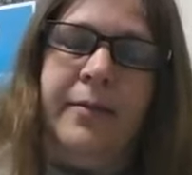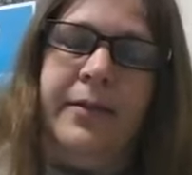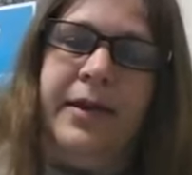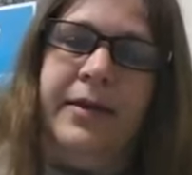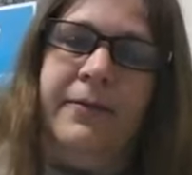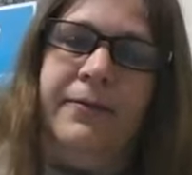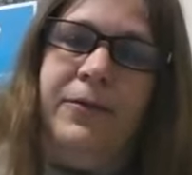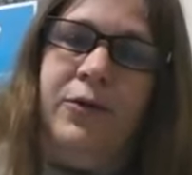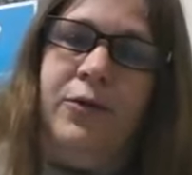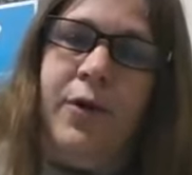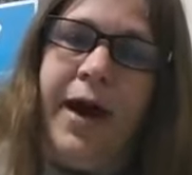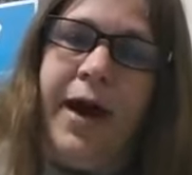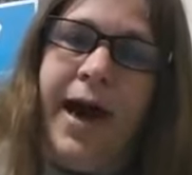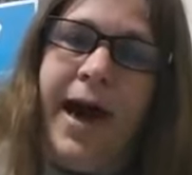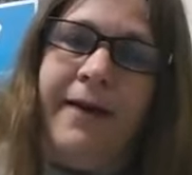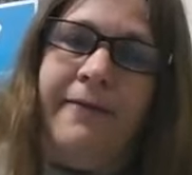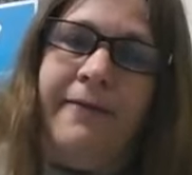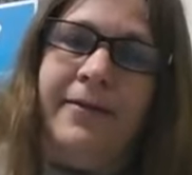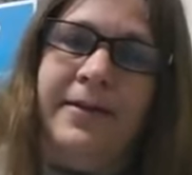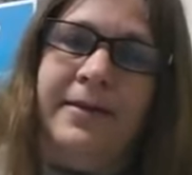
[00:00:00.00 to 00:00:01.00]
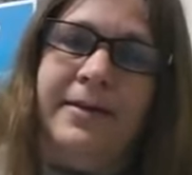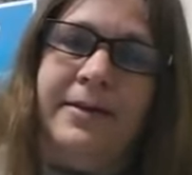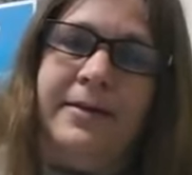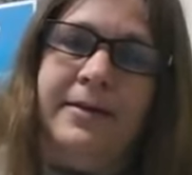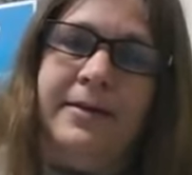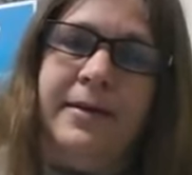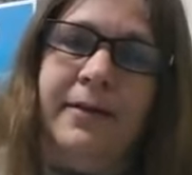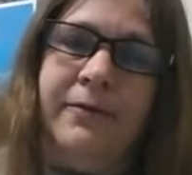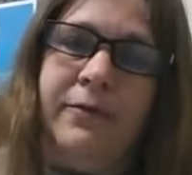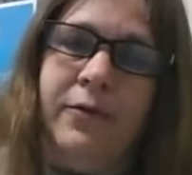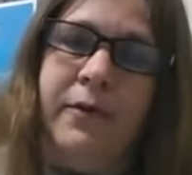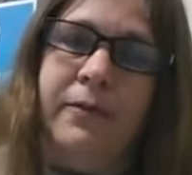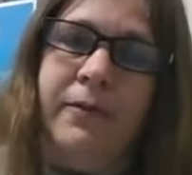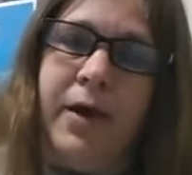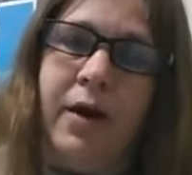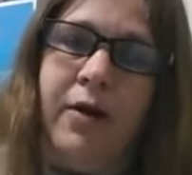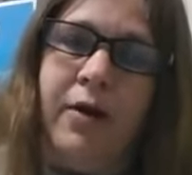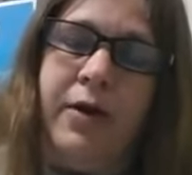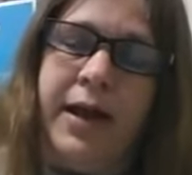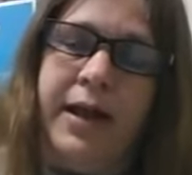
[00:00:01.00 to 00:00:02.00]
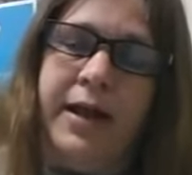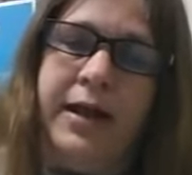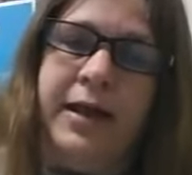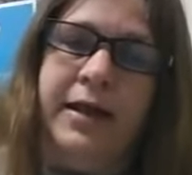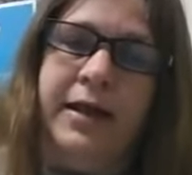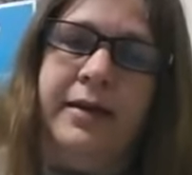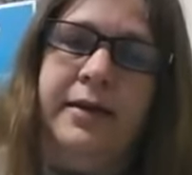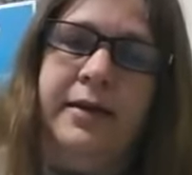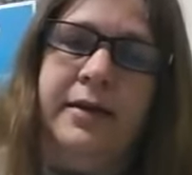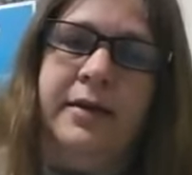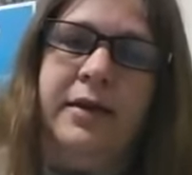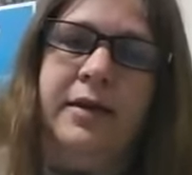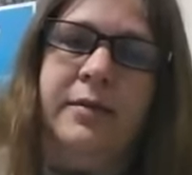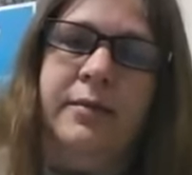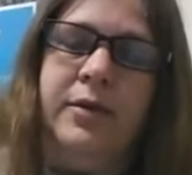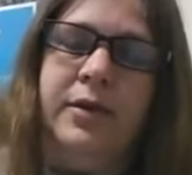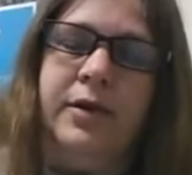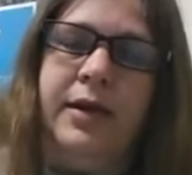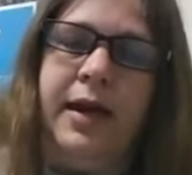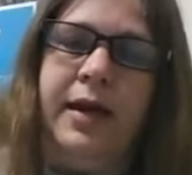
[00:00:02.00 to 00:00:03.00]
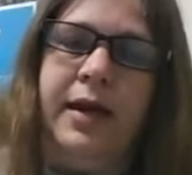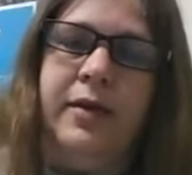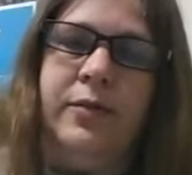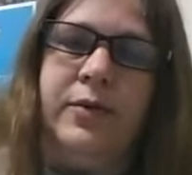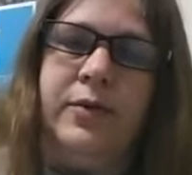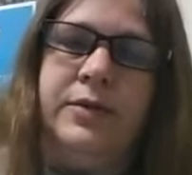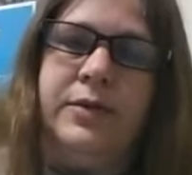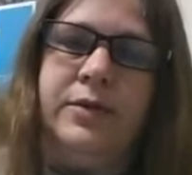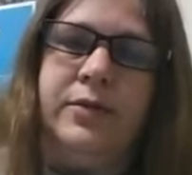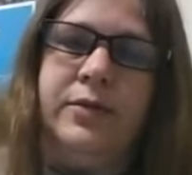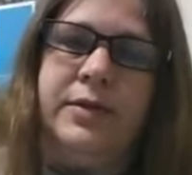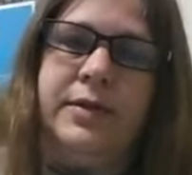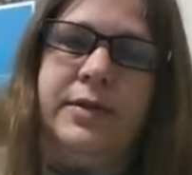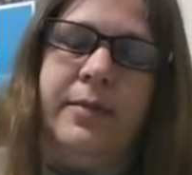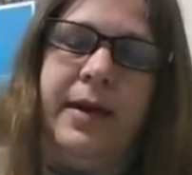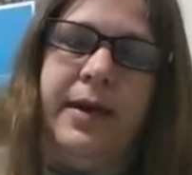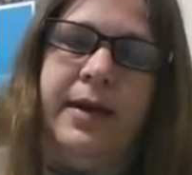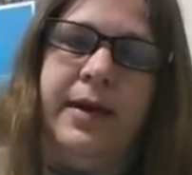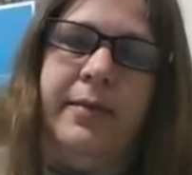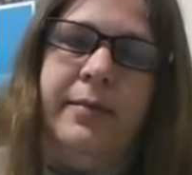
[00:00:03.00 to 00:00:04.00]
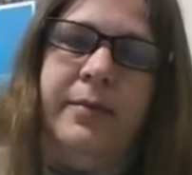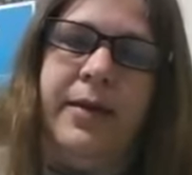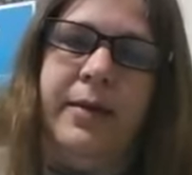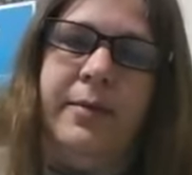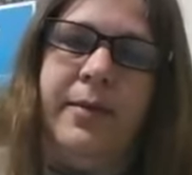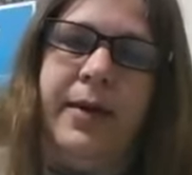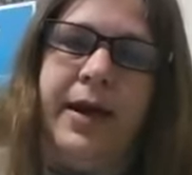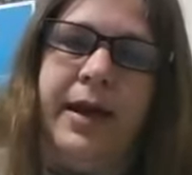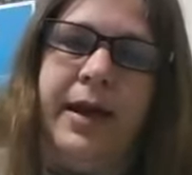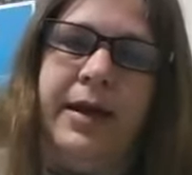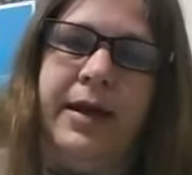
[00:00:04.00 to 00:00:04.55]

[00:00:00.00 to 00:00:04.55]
If you have already communicated with students, it might not be a bad